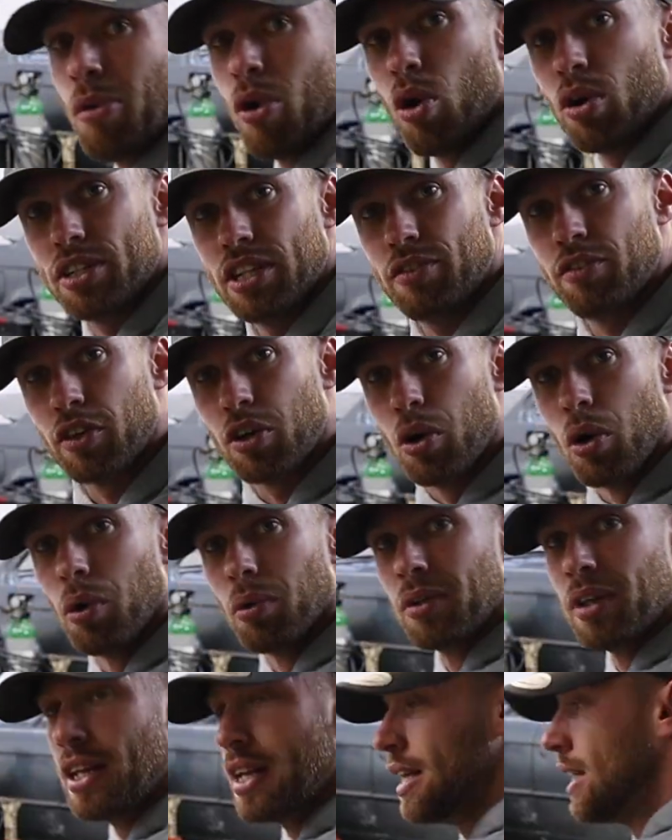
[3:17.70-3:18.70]
more
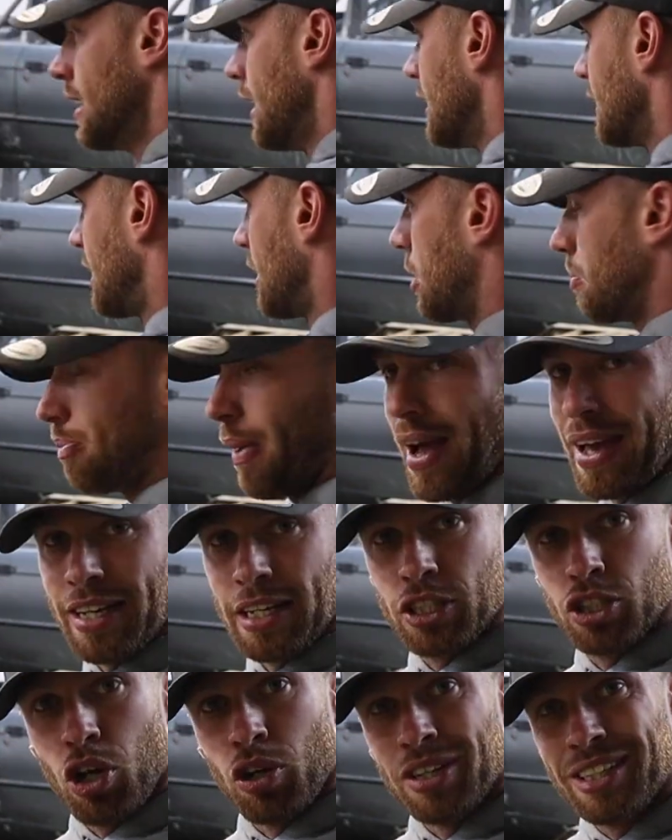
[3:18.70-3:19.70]
difficult is that the
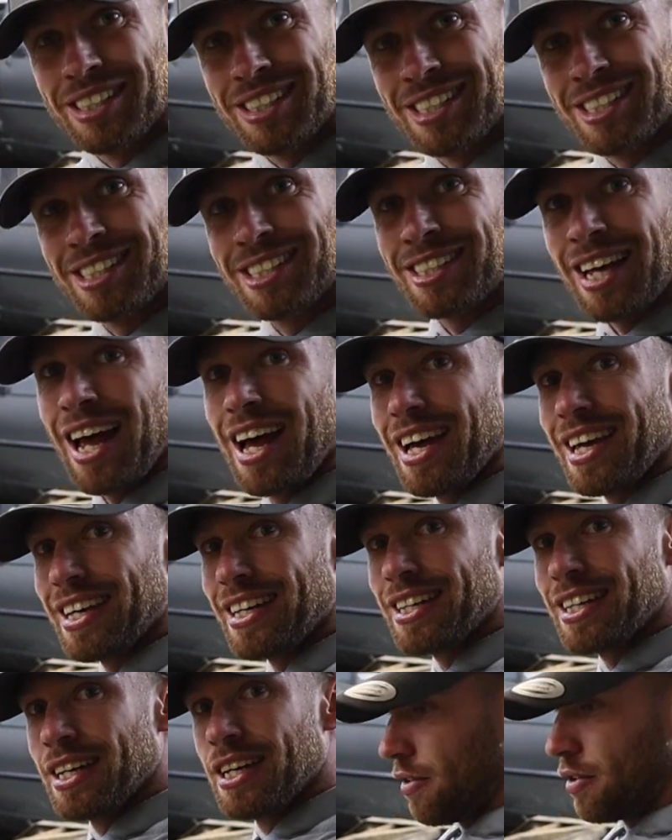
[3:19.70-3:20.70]
bike's on its
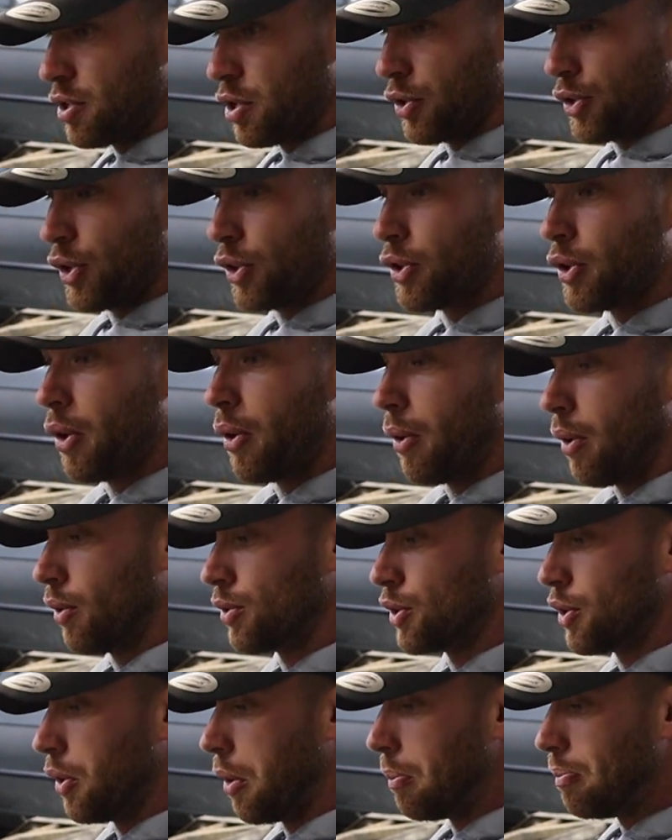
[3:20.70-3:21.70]
side. Whereas you're
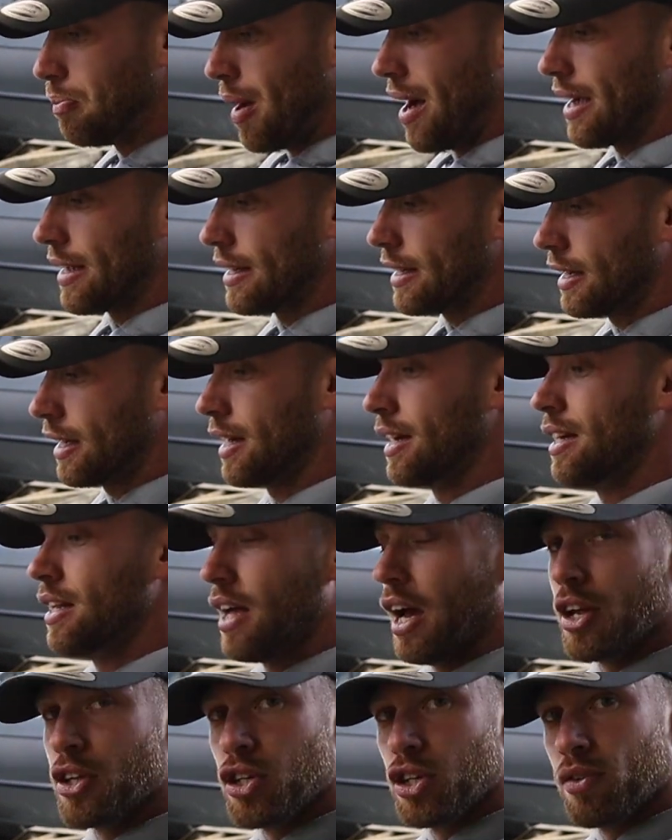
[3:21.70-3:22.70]
on your bike
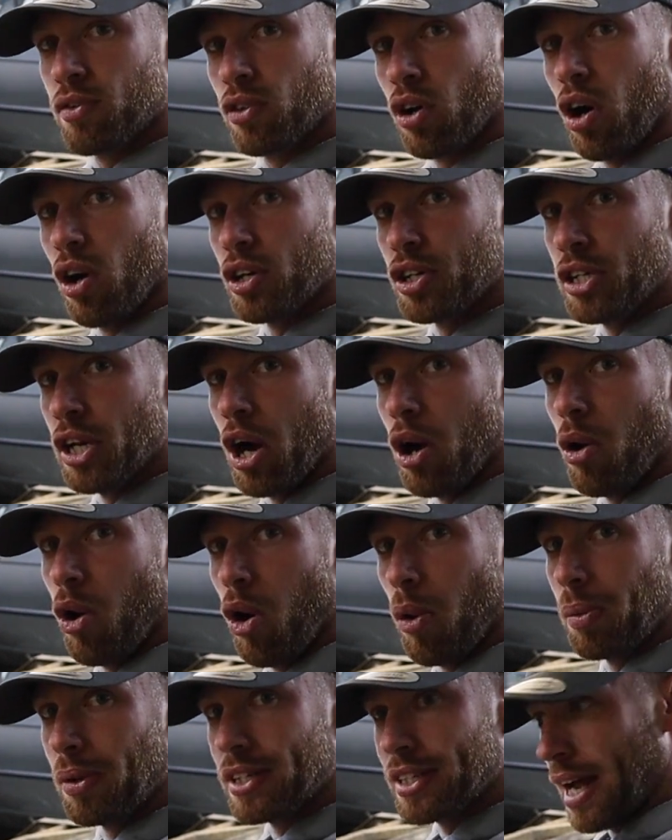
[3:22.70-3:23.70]
and you've got, you know,
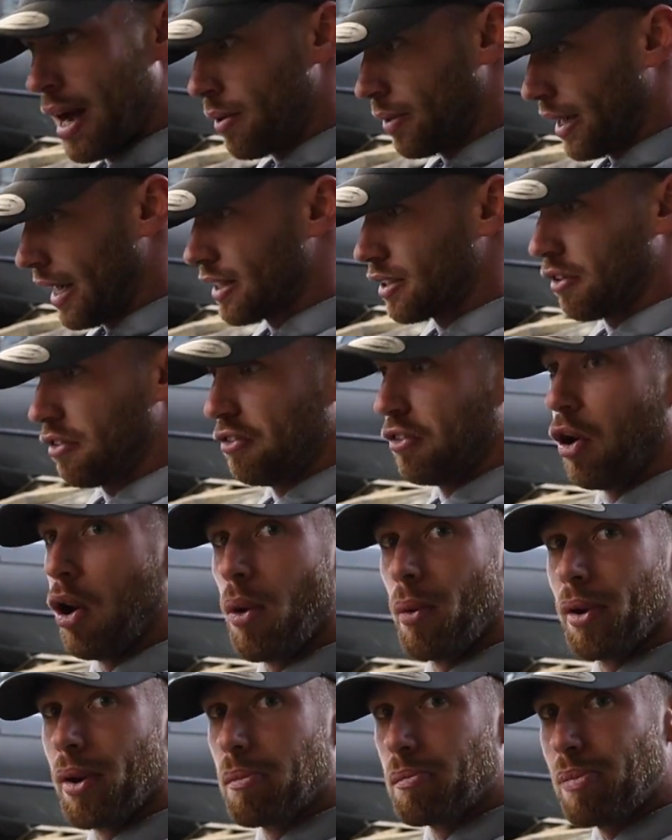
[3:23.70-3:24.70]
up and down gears are
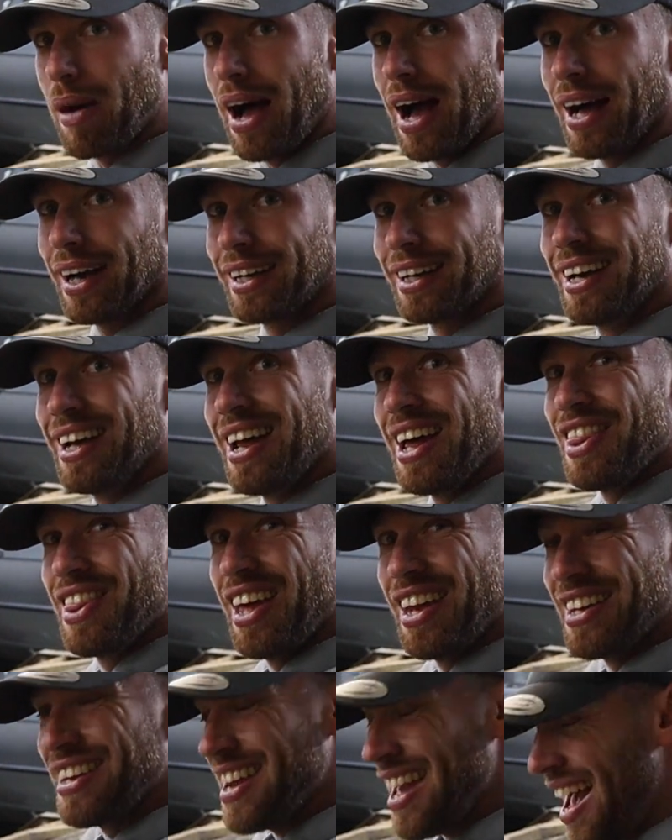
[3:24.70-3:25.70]
forward and back,
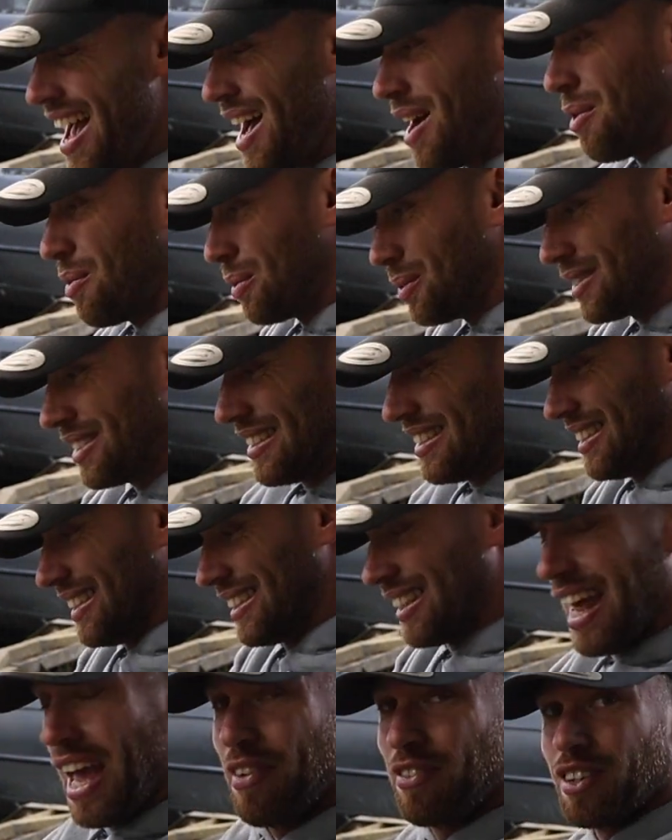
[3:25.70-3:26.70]
they're now
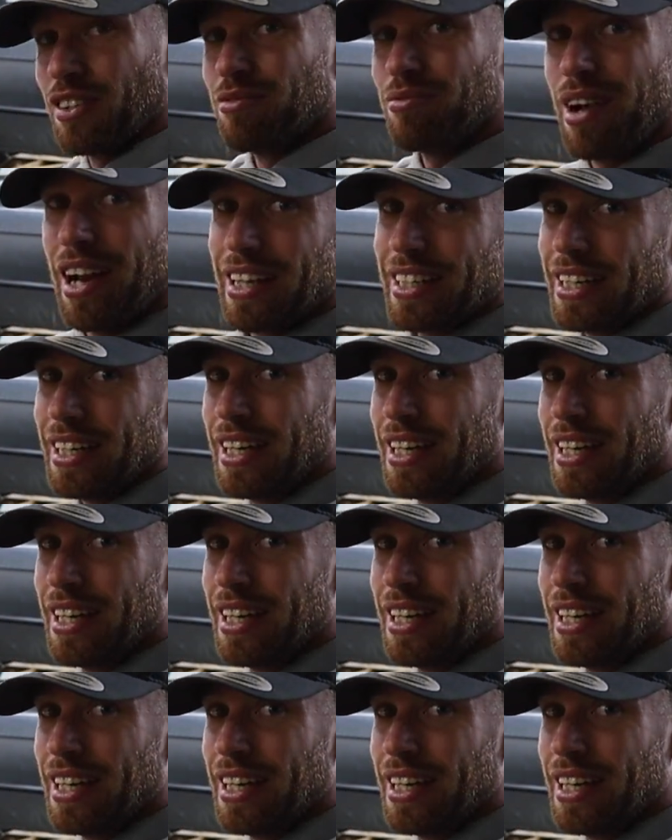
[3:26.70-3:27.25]
left and right.